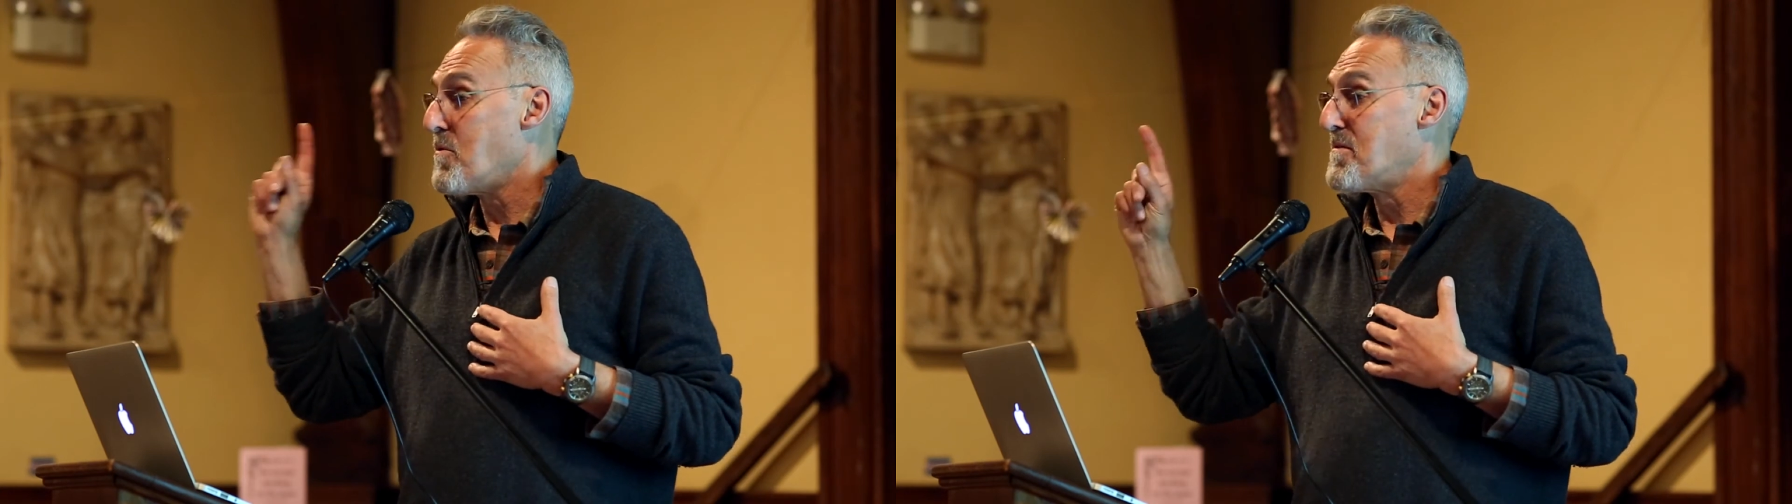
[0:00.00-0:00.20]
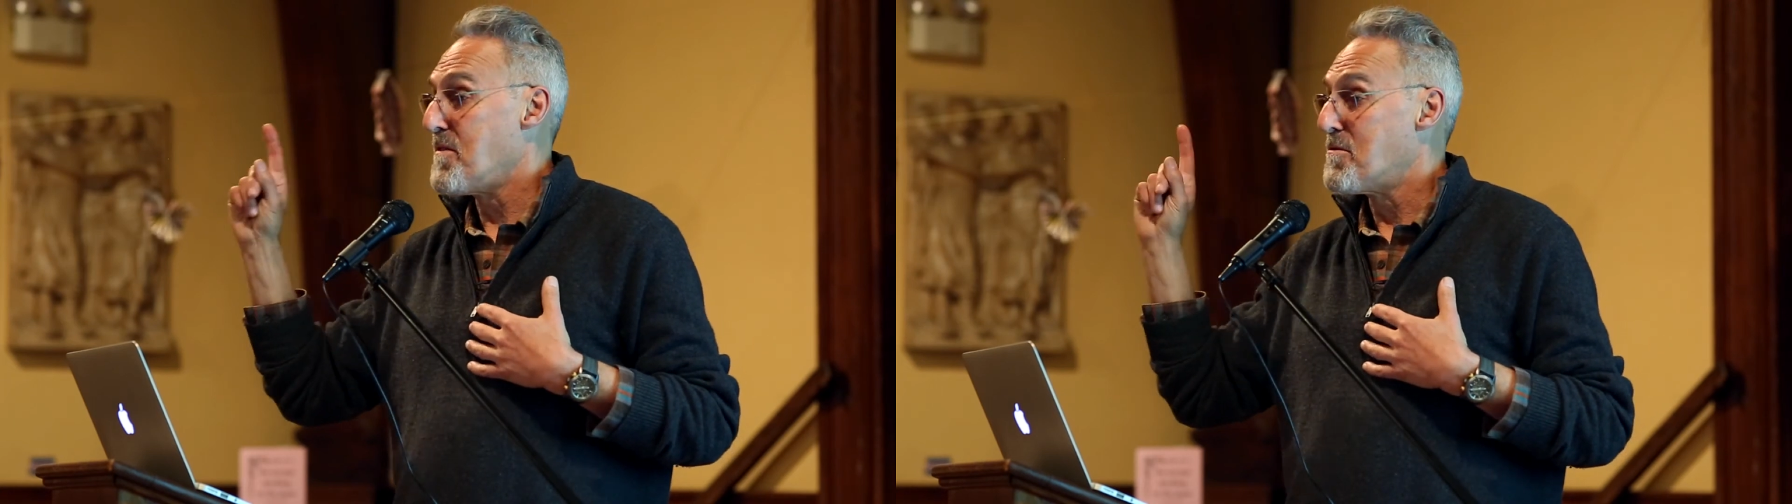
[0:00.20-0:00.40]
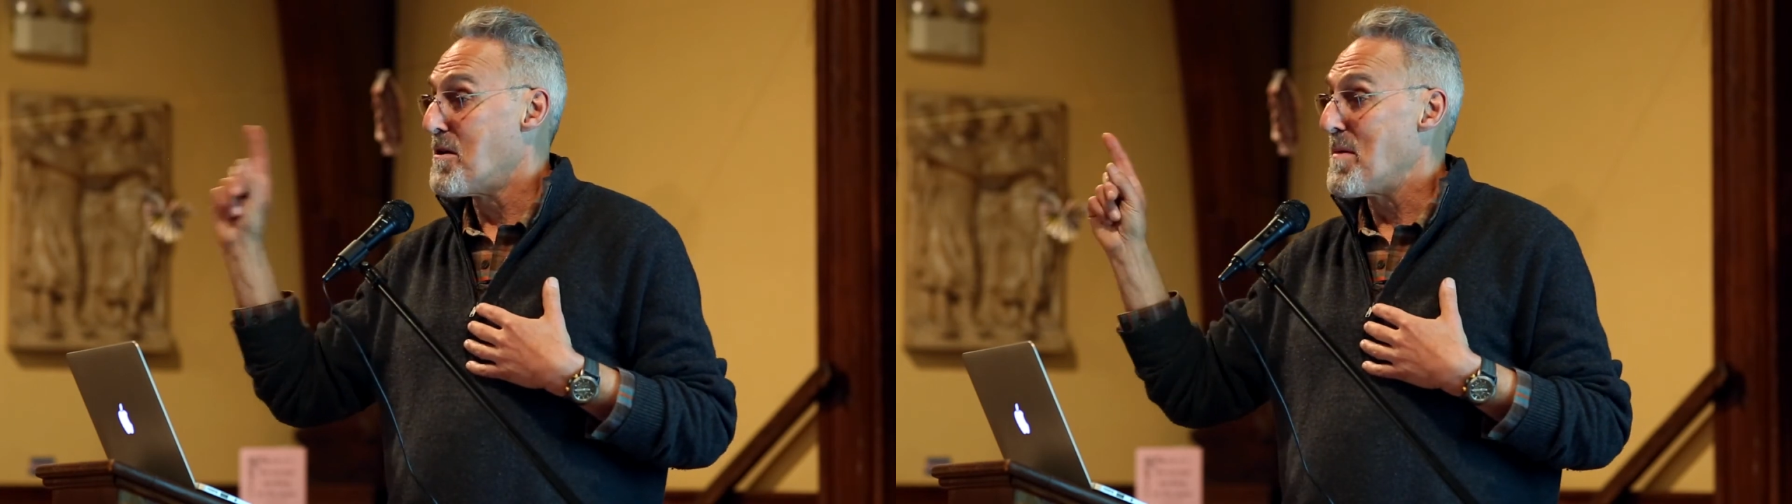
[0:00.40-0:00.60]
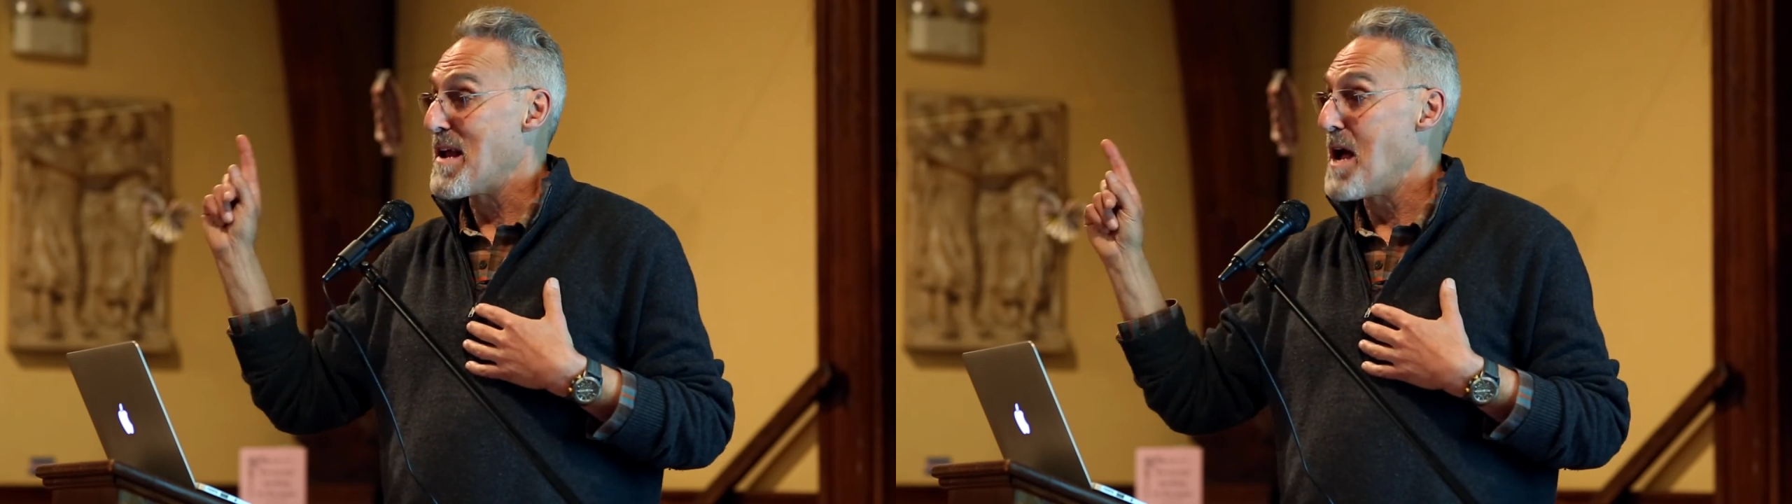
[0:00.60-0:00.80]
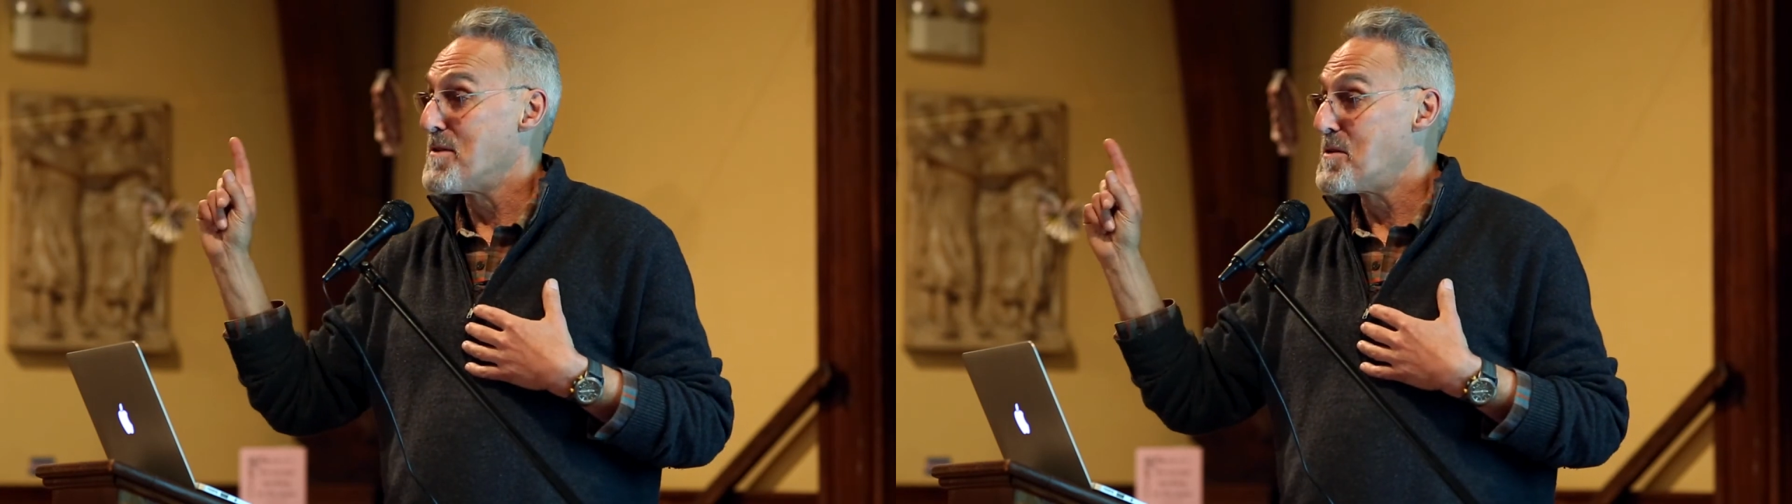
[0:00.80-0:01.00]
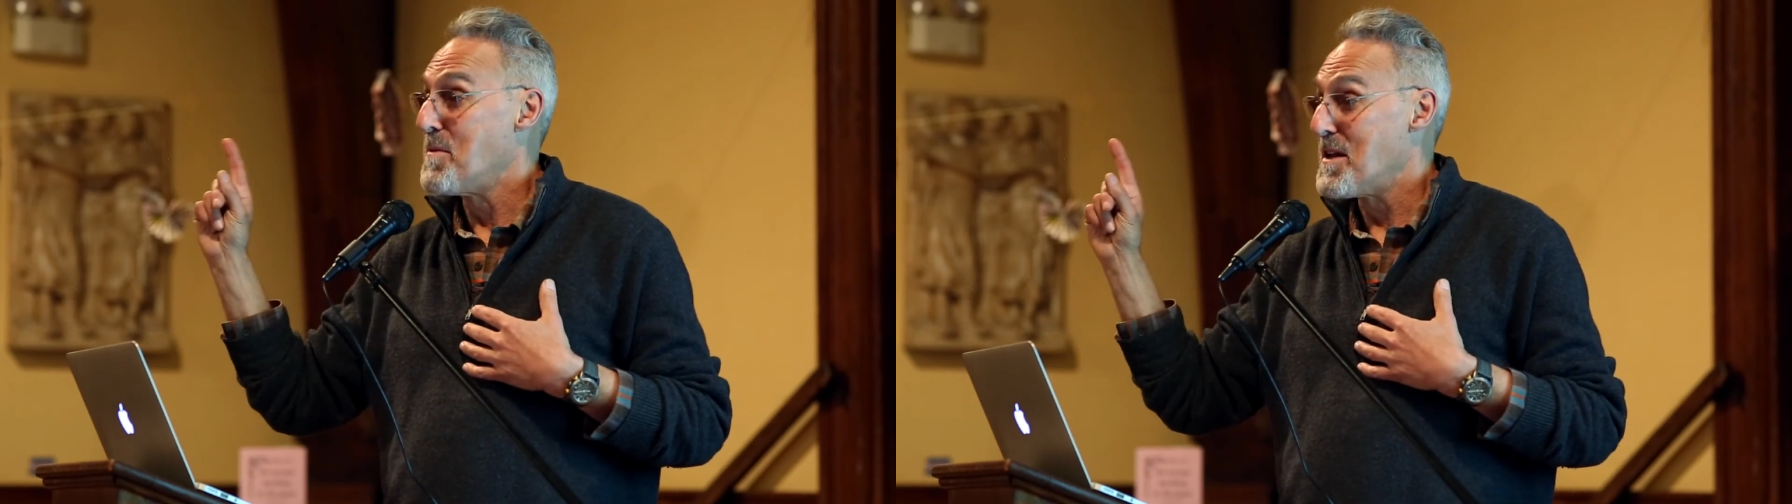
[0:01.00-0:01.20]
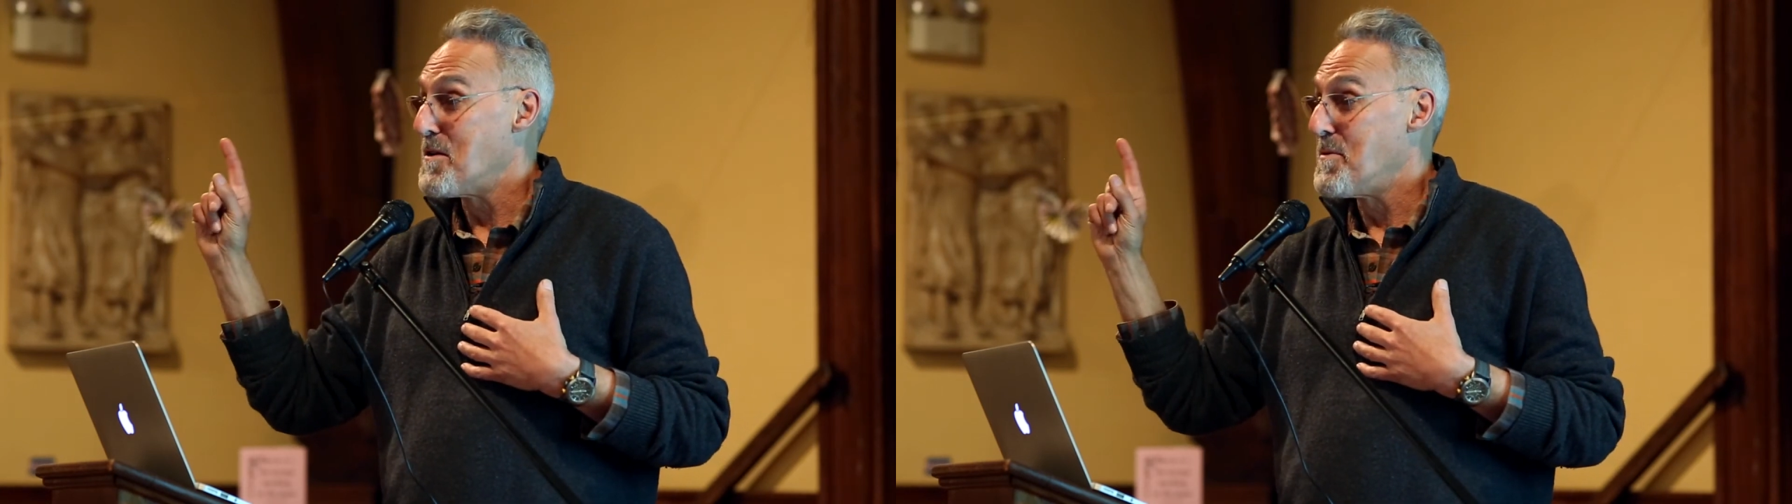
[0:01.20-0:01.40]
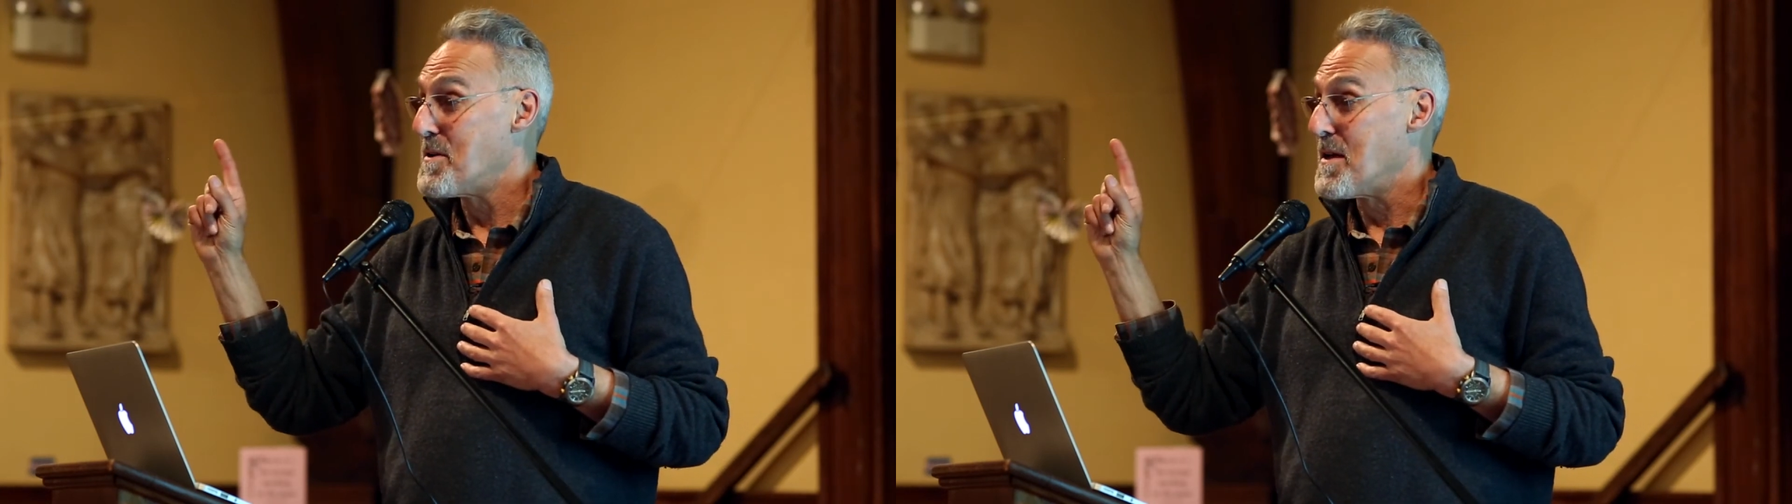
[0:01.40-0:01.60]
one vote, no matter how much money
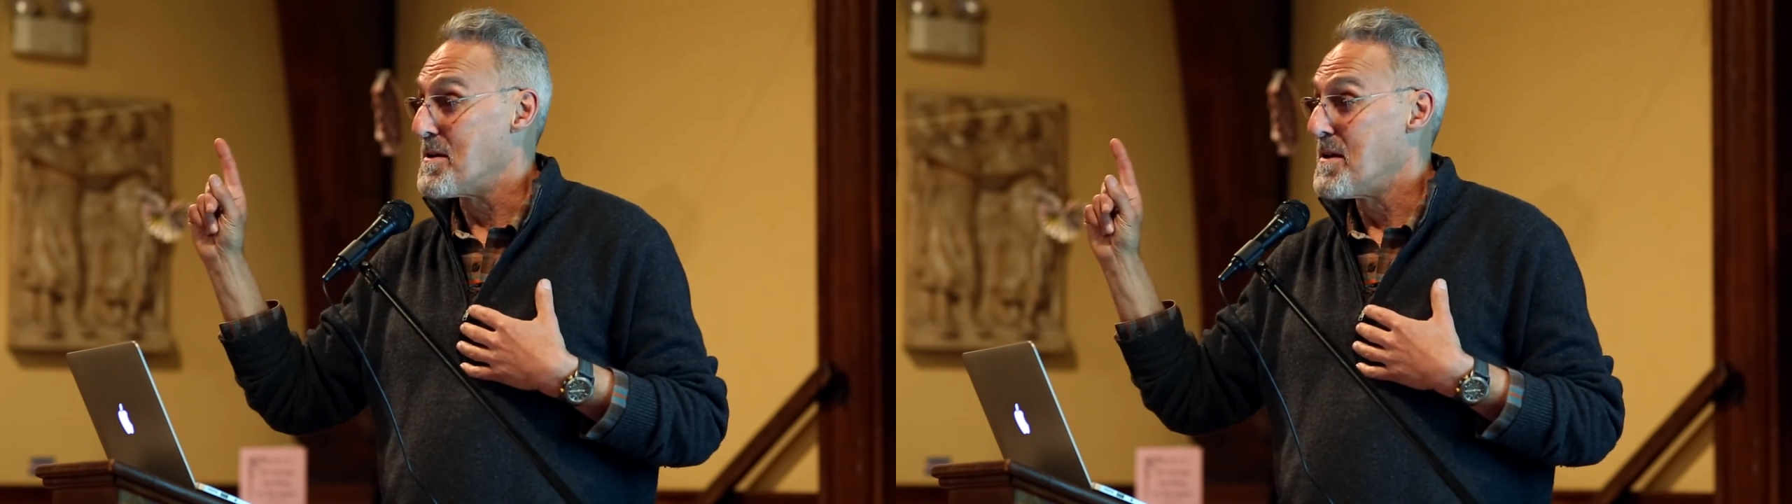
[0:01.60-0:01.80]
you put in,